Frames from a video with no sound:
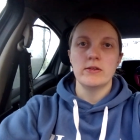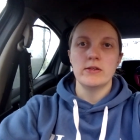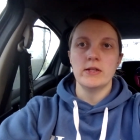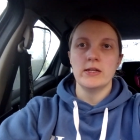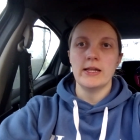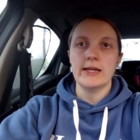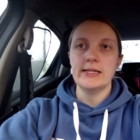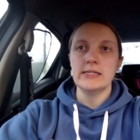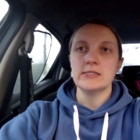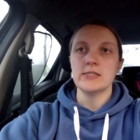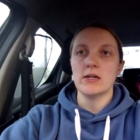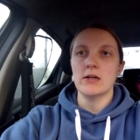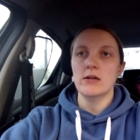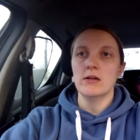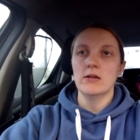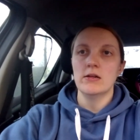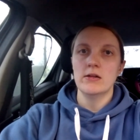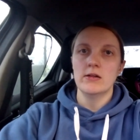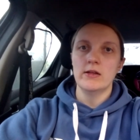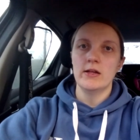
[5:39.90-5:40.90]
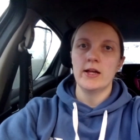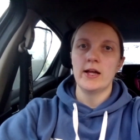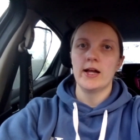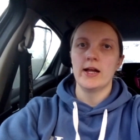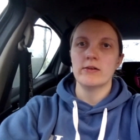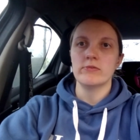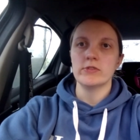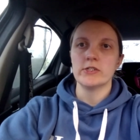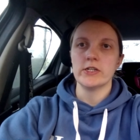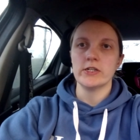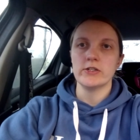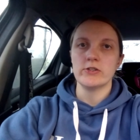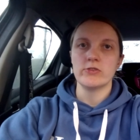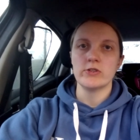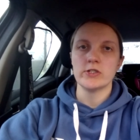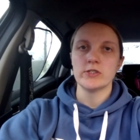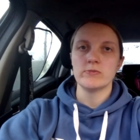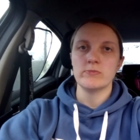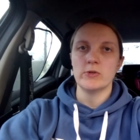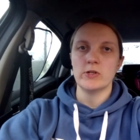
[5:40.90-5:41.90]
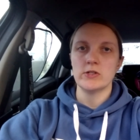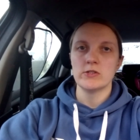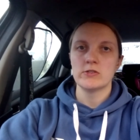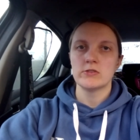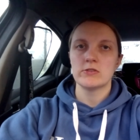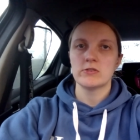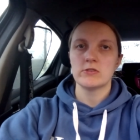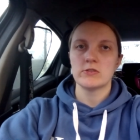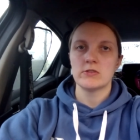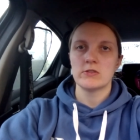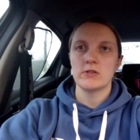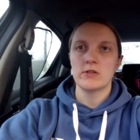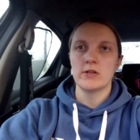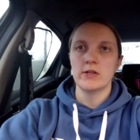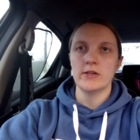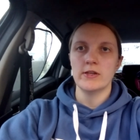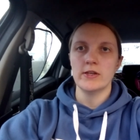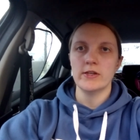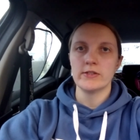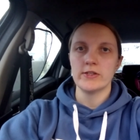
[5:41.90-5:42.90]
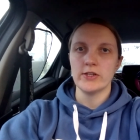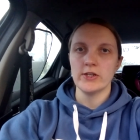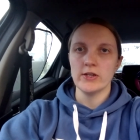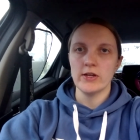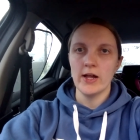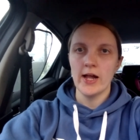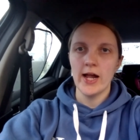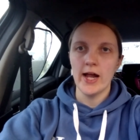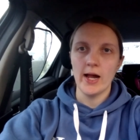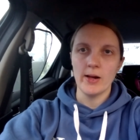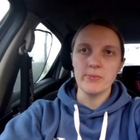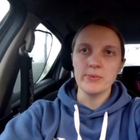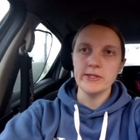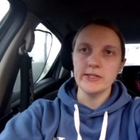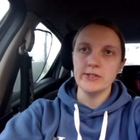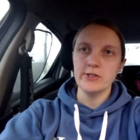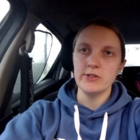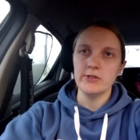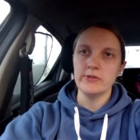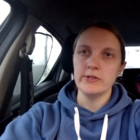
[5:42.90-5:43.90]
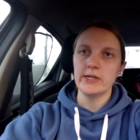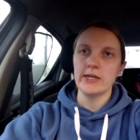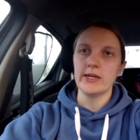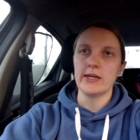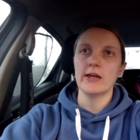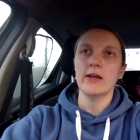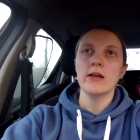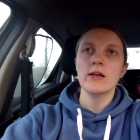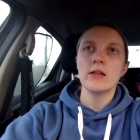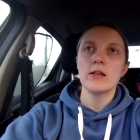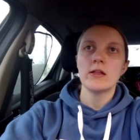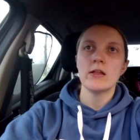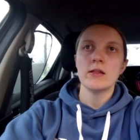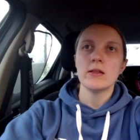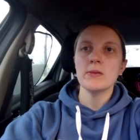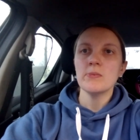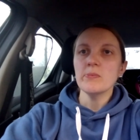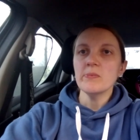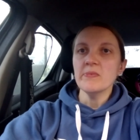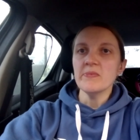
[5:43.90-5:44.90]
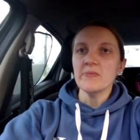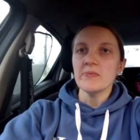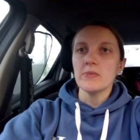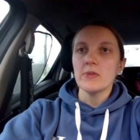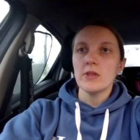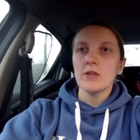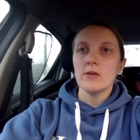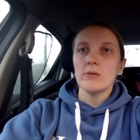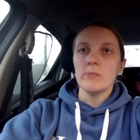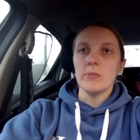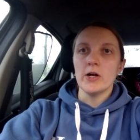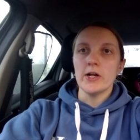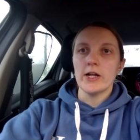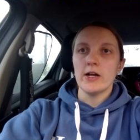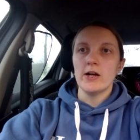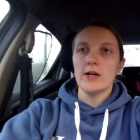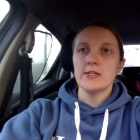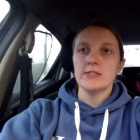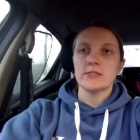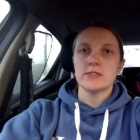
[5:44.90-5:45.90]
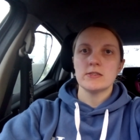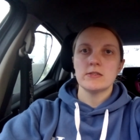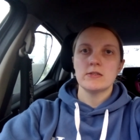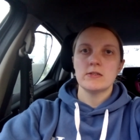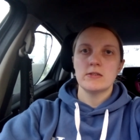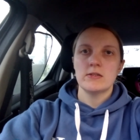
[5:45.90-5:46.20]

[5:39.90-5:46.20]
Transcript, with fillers: later, have a good Christmas and a good Happy New Year. Bye guys.